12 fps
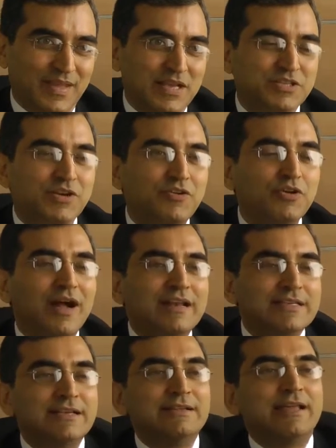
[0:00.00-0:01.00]
So you have to
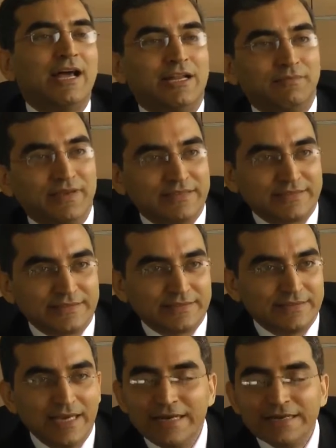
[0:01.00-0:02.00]
understand the
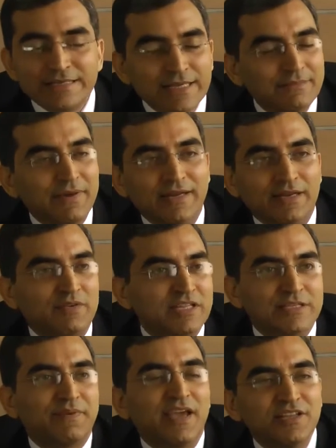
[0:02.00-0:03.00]
dynamics. It doesn't matter whether
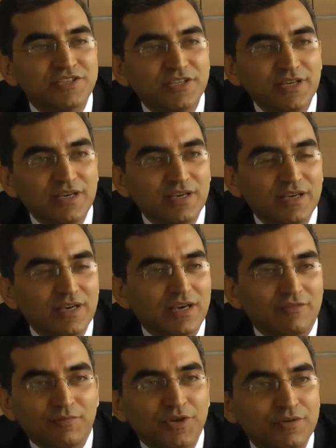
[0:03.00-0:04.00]
it's PNG
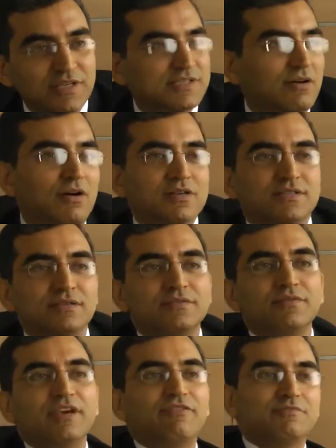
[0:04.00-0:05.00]
from US or
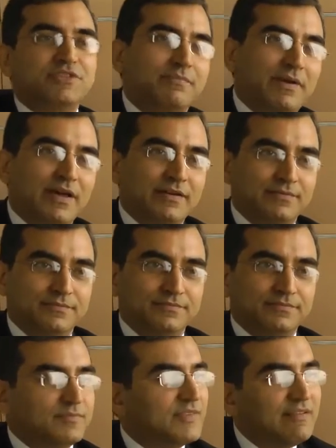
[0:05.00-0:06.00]
Suzuki from Japan.
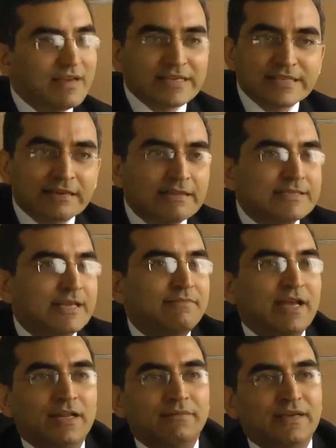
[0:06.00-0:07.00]
They're exactly the same
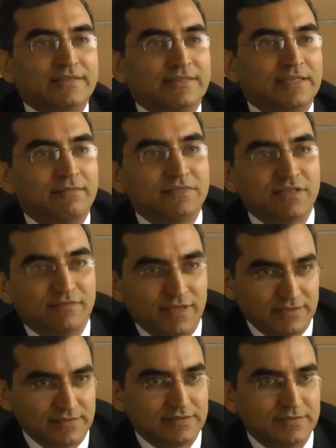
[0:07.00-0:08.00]
dynamics in terms of
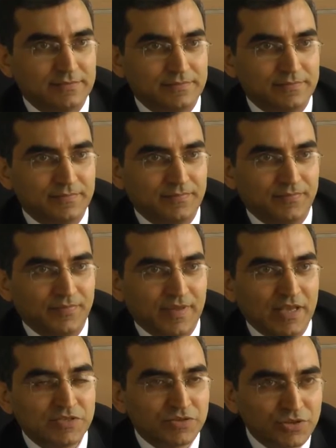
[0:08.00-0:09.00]
things.
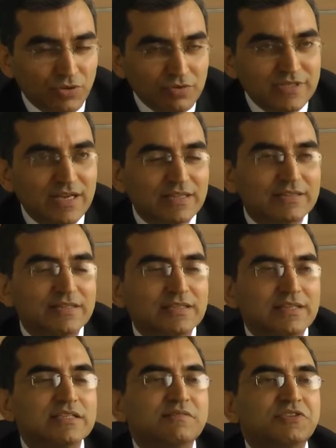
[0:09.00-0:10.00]
So those are the
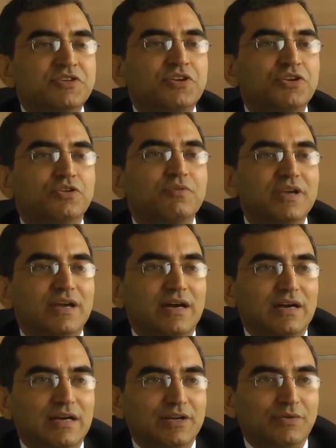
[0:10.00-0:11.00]
things which you need
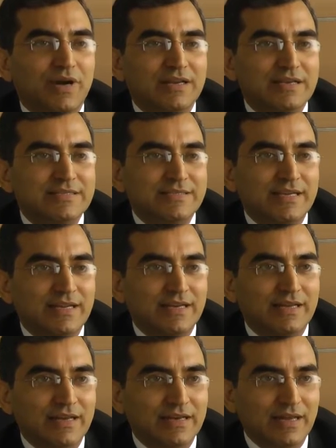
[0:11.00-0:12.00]
to understand
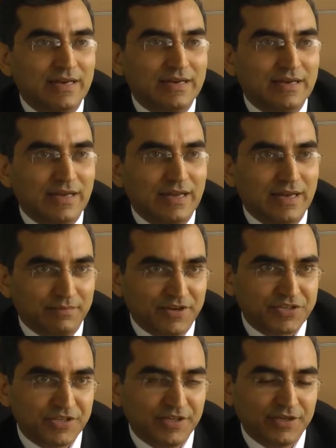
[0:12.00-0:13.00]
and
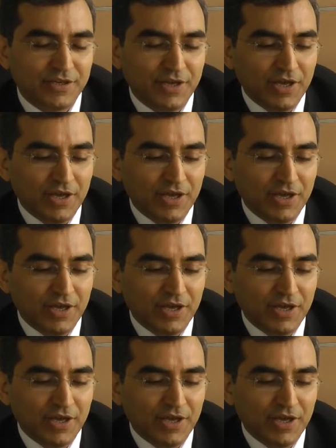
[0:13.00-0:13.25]
appreciate.